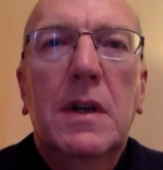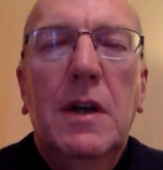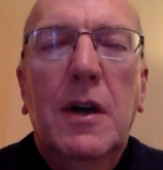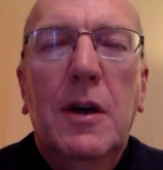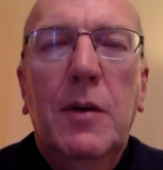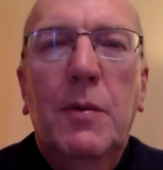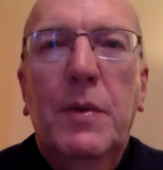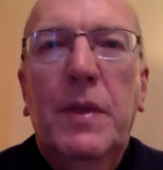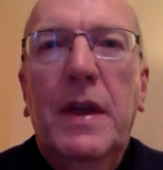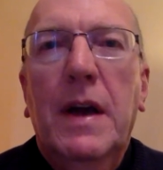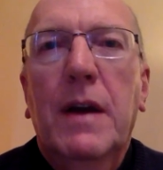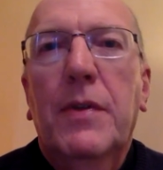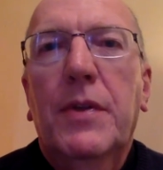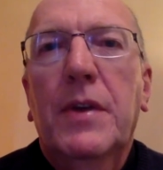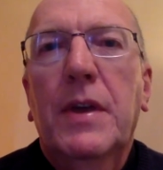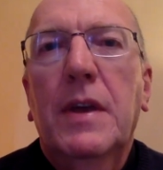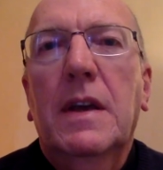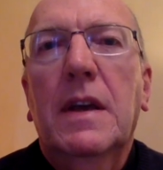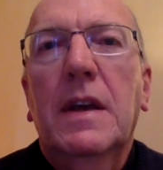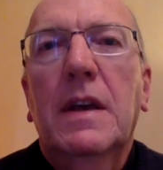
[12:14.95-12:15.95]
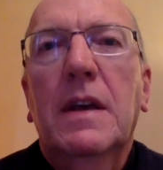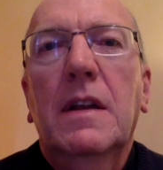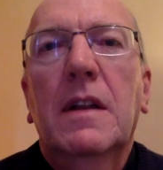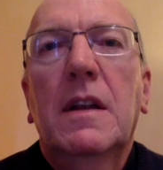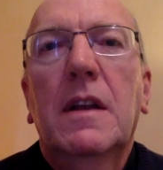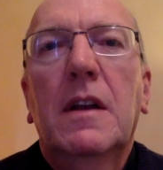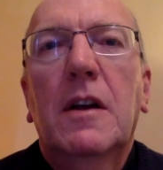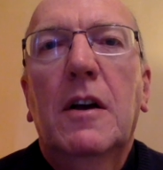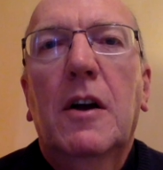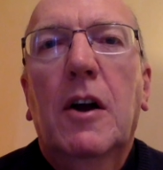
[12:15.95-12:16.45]
without thinking
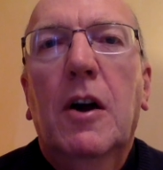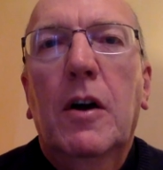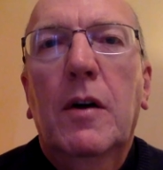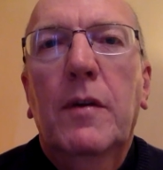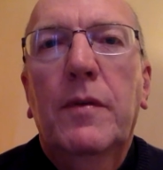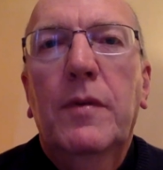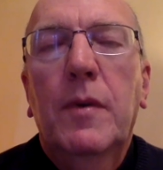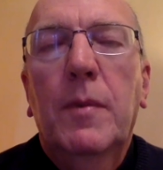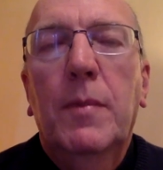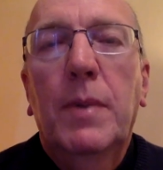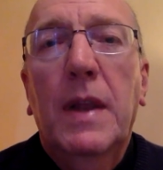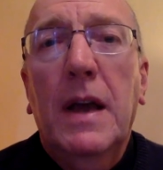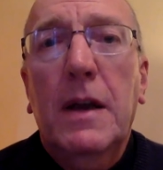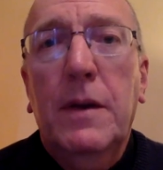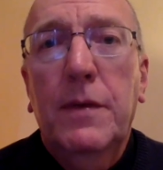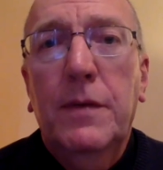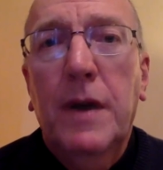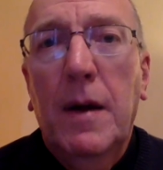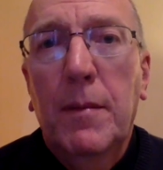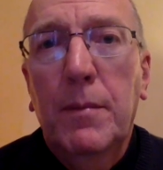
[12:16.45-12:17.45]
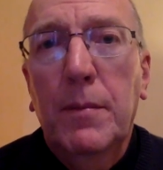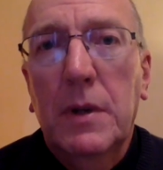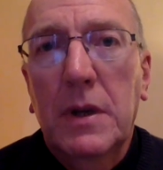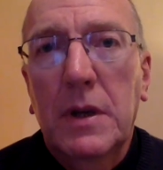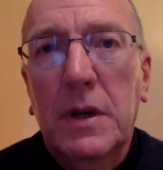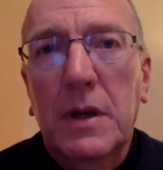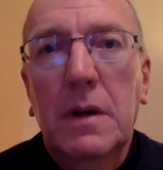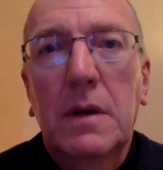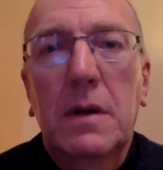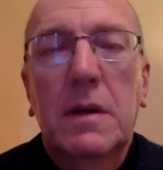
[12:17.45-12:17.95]
of a black
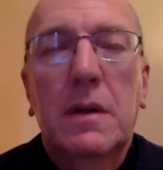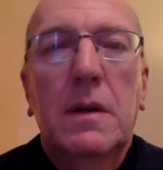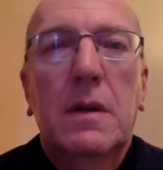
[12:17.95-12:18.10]
family